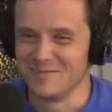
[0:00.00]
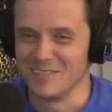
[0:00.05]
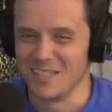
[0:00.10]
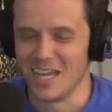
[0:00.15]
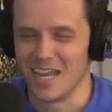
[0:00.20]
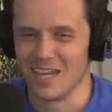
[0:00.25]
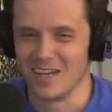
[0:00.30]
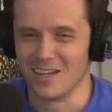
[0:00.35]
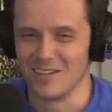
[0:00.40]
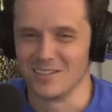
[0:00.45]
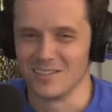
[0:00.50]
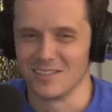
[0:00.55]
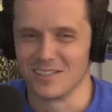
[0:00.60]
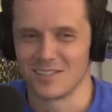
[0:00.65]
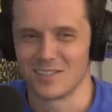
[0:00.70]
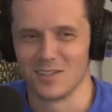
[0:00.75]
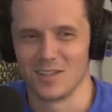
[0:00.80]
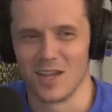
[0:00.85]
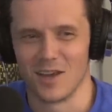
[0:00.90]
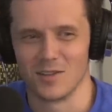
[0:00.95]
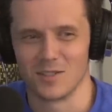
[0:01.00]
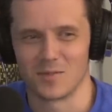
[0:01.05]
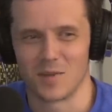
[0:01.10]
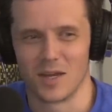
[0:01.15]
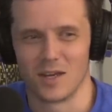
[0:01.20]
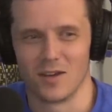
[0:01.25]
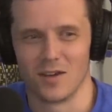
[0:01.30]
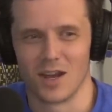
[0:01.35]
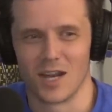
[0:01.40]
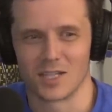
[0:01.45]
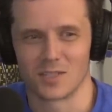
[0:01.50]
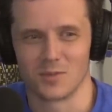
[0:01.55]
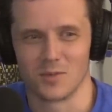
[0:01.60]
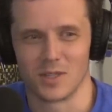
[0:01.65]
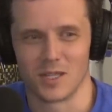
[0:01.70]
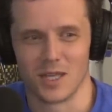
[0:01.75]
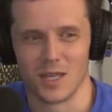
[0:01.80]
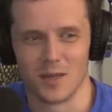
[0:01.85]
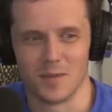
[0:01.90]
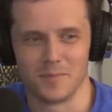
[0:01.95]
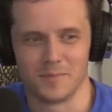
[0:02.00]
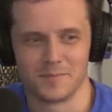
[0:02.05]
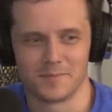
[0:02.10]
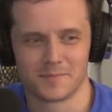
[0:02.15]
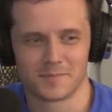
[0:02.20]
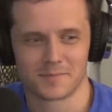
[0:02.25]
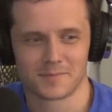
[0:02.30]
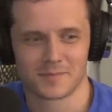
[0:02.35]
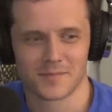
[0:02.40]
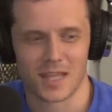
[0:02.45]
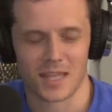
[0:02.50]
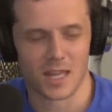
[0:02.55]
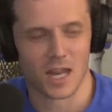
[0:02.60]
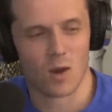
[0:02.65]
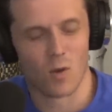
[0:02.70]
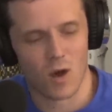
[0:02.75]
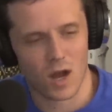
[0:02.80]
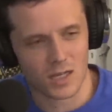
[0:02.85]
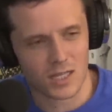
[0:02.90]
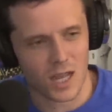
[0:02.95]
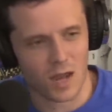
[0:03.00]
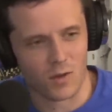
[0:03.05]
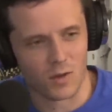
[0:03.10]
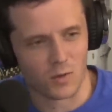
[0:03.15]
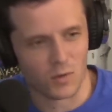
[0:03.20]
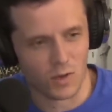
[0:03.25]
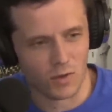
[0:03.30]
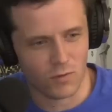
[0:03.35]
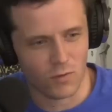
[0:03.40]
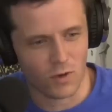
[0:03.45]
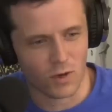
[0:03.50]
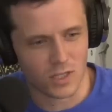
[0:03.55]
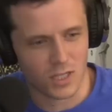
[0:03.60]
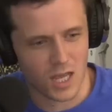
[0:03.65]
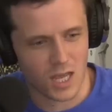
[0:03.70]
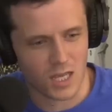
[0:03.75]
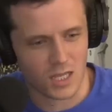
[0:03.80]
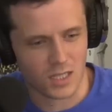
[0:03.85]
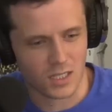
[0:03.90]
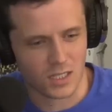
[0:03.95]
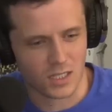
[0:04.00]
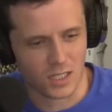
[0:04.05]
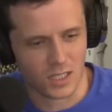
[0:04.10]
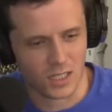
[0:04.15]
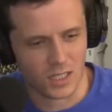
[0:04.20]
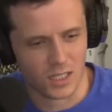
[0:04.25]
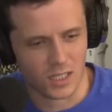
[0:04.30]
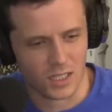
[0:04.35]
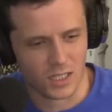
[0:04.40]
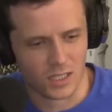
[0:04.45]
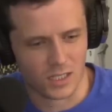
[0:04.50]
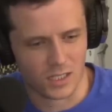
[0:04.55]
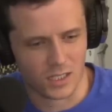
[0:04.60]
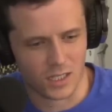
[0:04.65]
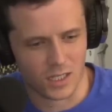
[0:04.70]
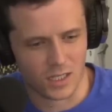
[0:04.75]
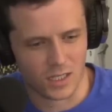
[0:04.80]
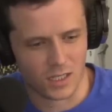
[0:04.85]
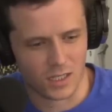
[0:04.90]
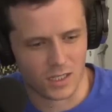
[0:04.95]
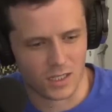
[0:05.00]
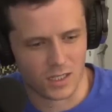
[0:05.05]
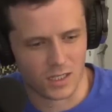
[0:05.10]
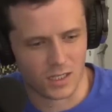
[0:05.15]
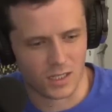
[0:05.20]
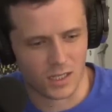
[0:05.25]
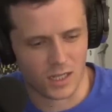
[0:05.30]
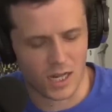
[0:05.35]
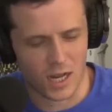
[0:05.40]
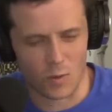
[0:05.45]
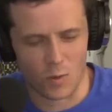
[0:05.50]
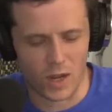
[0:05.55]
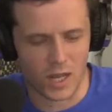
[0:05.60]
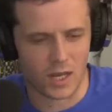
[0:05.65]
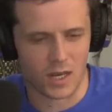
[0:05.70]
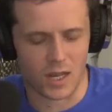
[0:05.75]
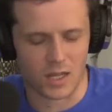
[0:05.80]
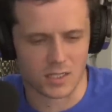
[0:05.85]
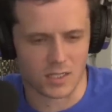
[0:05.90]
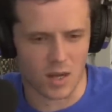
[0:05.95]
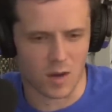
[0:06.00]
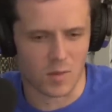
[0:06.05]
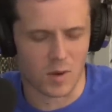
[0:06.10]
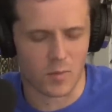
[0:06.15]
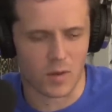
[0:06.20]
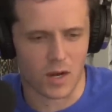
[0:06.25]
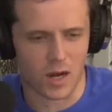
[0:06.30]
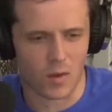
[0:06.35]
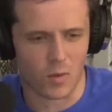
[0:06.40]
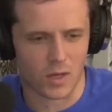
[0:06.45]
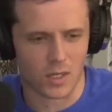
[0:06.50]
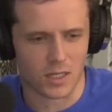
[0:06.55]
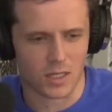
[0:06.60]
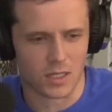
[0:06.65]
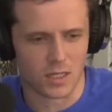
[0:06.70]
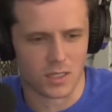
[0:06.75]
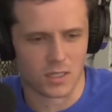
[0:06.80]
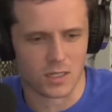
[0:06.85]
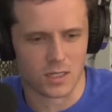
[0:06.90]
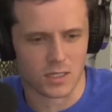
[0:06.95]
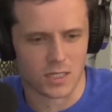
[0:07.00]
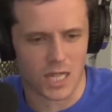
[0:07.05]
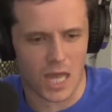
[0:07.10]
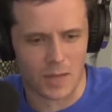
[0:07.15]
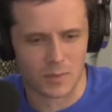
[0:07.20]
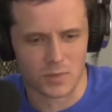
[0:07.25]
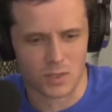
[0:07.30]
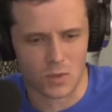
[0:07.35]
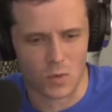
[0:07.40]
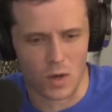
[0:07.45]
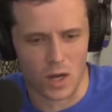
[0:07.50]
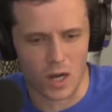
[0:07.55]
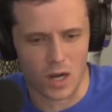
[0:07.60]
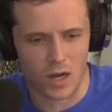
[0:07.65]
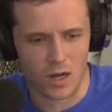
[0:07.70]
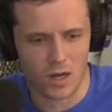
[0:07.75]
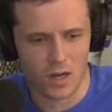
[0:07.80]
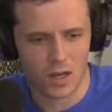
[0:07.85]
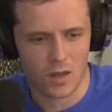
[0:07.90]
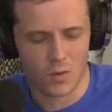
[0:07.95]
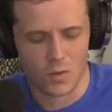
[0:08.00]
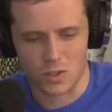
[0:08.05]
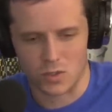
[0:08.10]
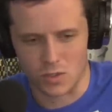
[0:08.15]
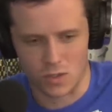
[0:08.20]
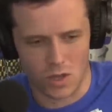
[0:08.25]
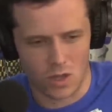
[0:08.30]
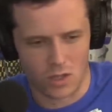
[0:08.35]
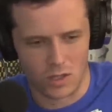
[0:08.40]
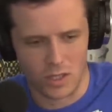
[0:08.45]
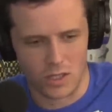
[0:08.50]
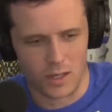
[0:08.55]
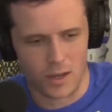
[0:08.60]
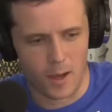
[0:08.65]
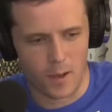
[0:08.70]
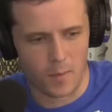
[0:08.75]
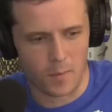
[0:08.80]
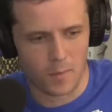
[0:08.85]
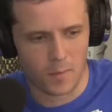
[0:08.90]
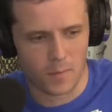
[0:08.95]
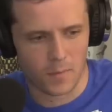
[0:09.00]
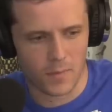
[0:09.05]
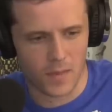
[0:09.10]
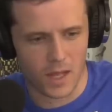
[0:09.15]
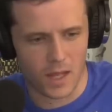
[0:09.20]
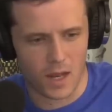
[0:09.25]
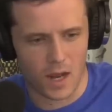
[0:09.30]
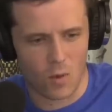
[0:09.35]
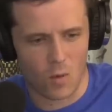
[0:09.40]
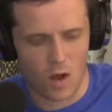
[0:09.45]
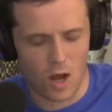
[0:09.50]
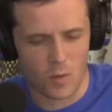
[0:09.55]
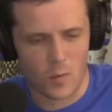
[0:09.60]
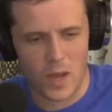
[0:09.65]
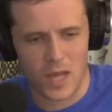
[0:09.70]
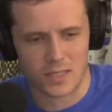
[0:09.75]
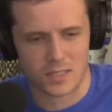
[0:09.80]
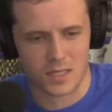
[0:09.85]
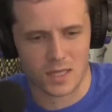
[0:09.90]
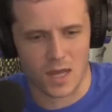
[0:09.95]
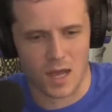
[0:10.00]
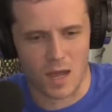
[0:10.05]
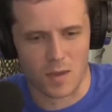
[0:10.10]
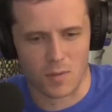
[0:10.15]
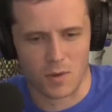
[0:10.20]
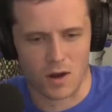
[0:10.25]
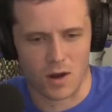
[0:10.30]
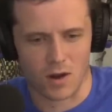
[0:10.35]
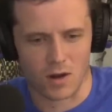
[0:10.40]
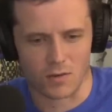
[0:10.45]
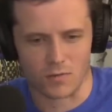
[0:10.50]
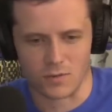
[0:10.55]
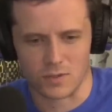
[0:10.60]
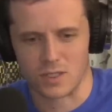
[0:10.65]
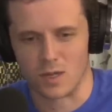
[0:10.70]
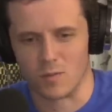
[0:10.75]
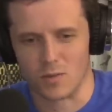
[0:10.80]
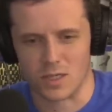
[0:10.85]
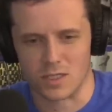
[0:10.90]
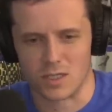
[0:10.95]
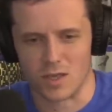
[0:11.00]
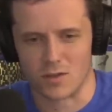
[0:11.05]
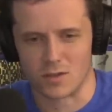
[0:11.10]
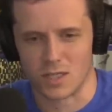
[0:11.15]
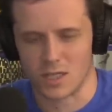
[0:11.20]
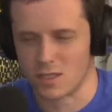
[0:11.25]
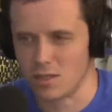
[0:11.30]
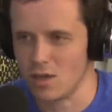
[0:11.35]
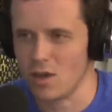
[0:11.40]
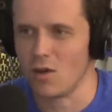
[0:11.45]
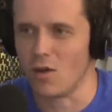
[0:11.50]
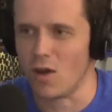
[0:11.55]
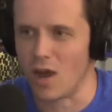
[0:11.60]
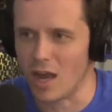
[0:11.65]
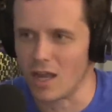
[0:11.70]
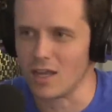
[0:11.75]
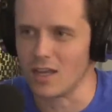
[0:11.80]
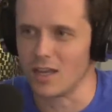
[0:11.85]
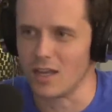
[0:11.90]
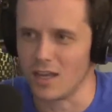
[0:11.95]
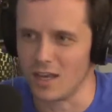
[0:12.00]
Yeah. And so that was my interaction with him. And then I walked out with Will Forte. And I went, and I remember I went into the Times Square, which was all lit up, and I walked past a cop car, and for some reason I was like, yo, I